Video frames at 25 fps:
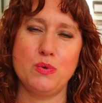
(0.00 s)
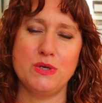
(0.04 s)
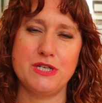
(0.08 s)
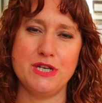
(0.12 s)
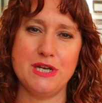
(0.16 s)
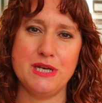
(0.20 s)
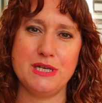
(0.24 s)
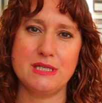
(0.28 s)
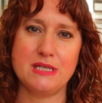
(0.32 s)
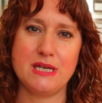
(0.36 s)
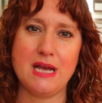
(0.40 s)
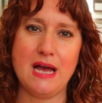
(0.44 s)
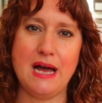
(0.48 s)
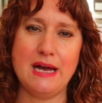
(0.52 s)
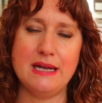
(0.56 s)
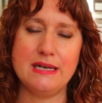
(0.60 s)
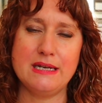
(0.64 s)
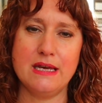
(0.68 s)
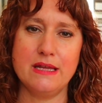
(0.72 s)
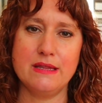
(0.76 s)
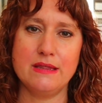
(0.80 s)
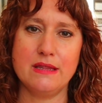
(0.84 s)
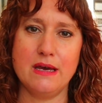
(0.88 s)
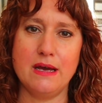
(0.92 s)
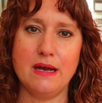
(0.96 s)
which is
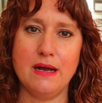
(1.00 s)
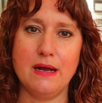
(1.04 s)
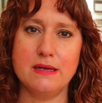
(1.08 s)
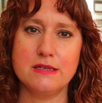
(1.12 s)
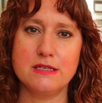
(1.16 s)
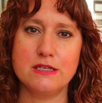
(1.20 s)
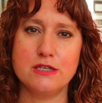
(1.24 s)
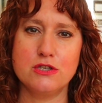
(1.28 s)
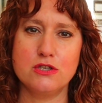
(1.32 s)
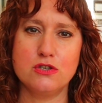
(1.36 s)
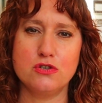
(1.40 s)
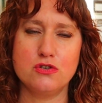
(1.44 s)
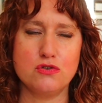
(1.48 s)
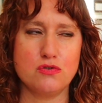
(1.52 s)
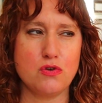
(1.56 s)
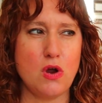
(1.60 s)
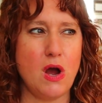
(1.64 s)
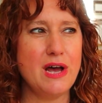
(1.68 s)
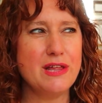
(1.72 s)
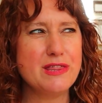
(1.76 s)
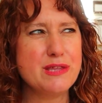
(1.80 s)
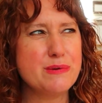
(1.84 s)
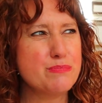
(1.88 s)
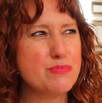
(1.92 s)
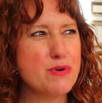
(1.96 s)
kind of the
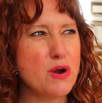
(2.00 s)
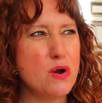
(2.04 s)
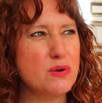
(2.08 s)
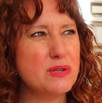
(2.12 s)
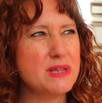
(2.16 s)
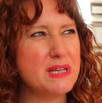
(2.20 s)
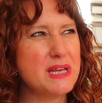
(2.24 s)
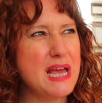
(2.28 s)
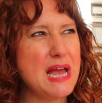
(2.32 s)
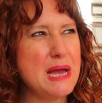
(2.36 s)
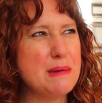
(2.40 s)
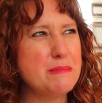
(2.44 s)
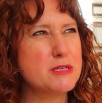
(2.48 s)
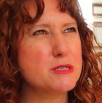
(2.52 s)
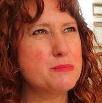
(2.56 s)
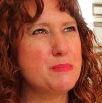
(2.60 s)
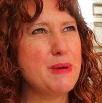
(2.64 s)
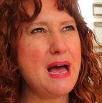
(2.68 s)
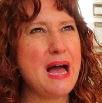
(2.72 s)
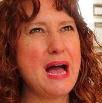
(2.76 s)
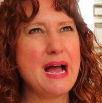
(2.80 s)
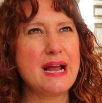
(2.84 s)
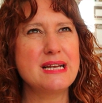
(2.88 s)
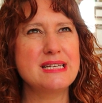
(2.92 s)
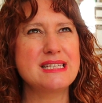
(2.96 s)
straw that broke the camel's
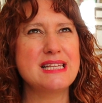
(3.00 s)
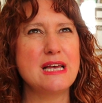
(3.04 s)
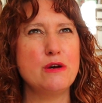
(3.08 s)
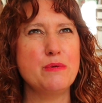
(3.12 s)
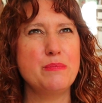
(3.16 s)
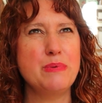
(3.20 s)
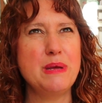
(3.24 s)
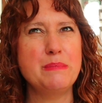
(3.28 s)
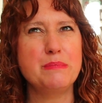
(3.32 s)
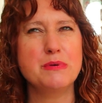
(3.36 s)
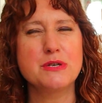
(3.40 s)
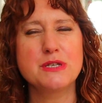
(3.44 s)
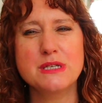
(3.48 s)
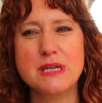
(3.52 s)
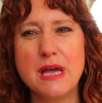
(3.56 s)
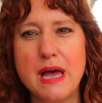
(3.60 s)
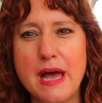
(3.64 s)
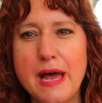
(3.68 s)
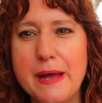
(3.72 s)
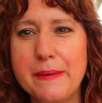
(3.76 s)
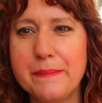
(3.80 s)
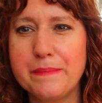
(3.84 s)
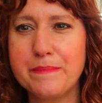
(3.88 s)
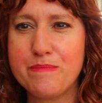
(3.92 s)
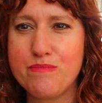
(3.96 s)
back. Is that what people
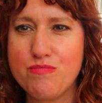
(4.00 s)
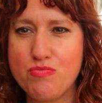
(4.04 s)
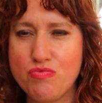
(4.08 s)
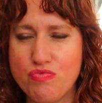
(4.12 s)
say?